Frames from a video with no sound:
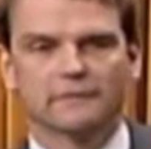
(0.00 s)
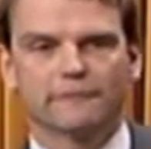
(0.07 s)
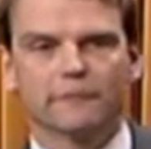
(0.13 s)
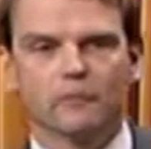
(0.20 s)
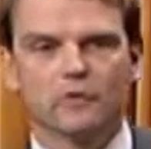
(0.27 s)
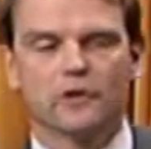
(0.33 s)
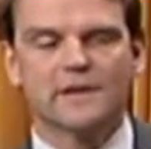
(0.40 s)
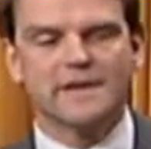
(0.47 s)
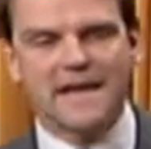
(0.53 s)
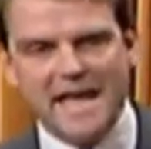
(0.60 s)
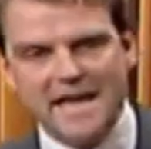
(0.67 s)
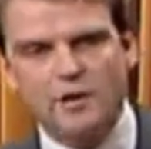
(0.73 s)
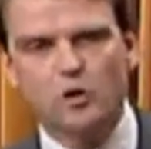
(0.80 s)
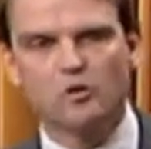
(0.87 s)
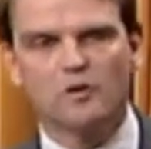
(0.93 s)
for
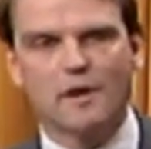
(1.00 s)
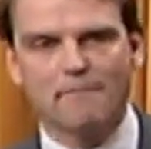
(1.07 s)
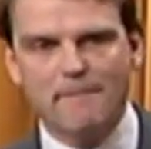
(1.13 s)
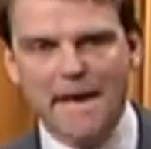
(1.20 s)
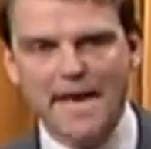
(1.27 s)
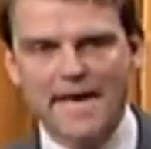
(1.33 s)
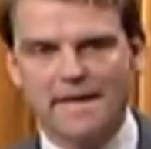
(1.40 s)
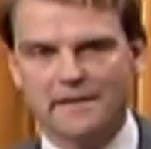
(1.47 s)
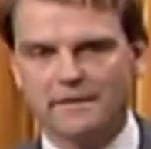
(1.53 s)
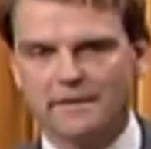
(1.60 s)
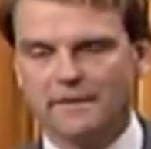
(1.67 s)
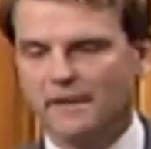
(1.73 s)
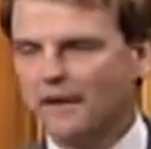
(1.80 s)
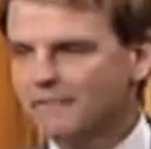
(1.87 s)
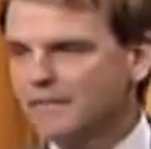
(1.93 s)
NATO command
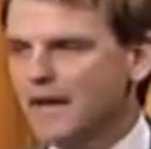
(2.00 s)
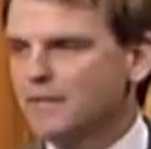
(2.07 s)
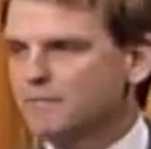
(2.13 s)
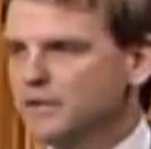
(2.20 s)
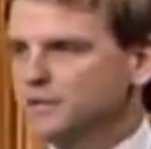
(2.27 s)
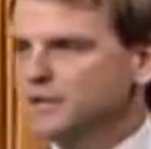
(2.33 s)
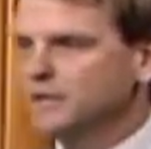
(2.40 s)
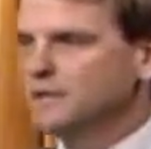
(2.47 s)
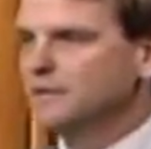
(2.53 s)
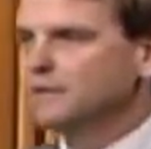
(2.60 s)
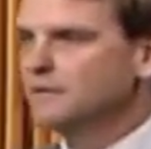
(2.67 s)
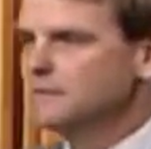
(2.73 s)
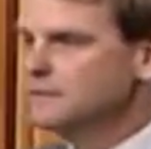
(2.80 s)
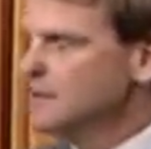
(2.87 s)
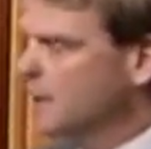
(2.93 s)
of that mission
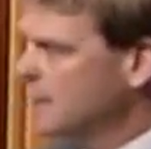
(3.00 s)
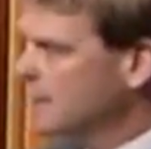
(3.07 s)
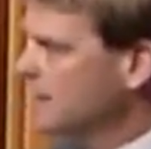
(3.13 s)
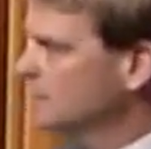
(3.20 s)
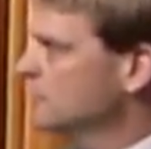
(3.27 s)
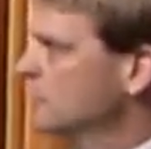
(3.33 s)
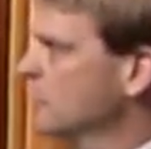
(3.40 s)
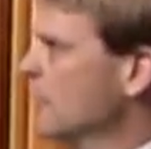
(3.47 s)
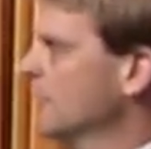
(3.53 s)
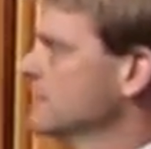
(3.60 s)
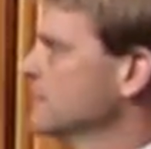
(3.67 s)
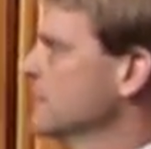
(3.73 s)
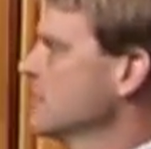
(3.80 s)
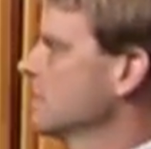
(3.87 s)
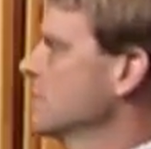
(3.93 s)
starting in
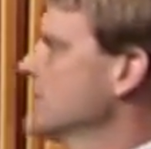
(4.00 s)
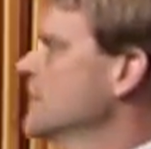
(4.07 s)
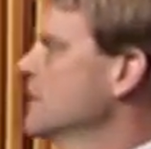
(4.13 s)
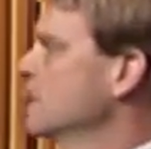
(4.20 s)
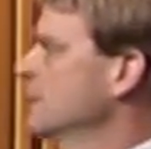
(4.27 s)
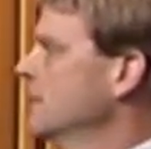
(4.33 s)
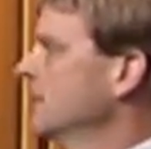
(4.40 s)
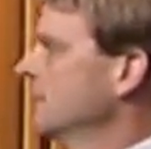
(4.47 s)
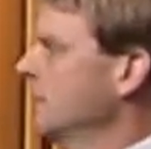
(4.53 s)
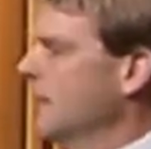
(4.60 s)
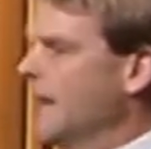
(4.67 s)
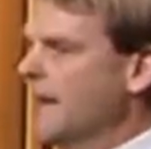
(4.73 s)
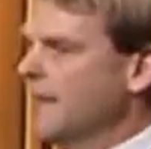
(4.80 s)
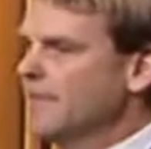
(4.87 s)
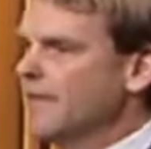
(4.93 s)
2003,
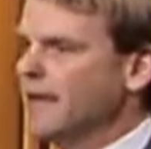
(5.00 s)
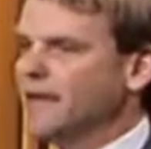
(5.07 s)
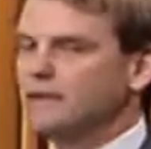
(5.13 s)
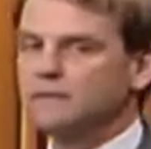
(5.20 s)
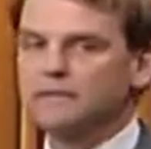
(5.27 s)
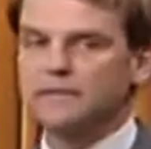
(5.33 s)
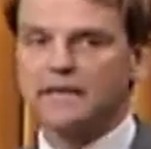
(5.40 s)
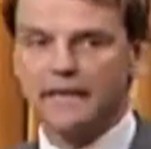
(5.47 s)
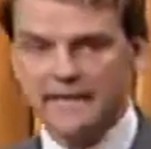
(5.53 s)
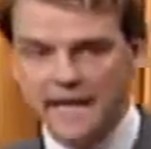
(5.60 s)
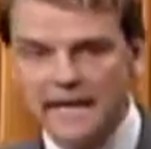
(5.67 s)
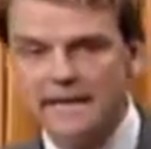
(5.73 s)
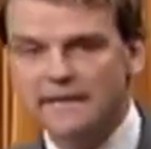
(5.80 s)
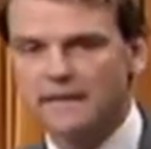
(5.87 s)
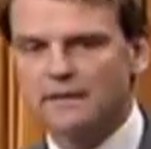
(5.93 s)
and then
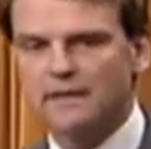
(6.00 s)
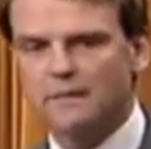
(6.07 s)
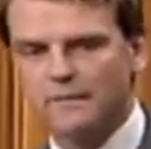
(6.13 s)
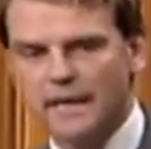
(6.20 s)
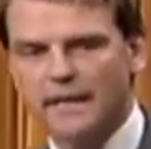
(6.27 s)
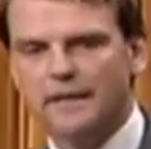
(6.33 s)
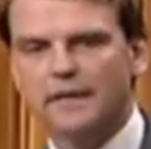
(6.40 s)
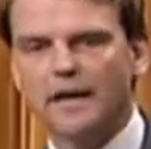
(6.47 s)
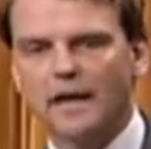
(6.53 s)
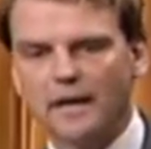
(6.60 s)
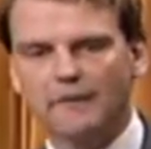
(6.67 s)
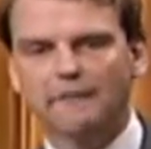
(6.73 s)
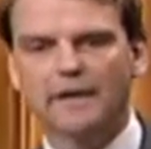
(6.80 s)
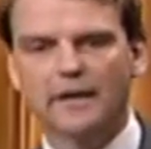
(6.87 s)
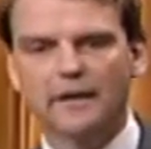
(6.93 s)
Canadian command
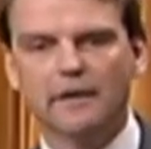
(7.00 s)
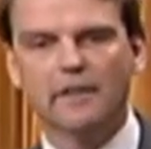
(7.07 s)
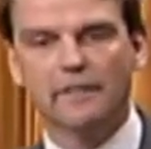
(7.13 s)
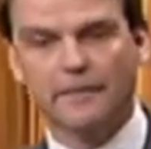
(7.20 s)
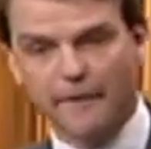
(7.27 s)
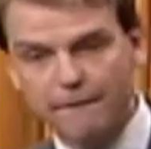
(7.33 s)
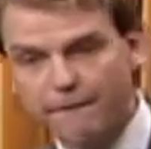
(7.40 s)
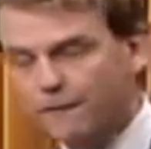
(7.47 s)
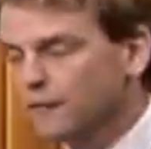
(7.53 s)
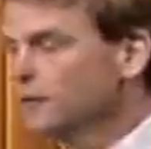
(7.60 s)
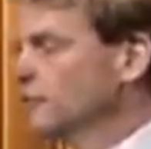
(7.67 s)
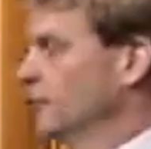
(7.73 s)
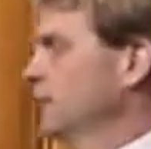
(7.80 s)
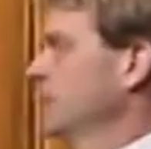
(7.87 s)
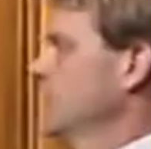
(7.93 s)
of the
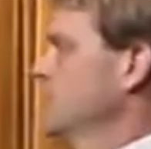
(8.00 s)
first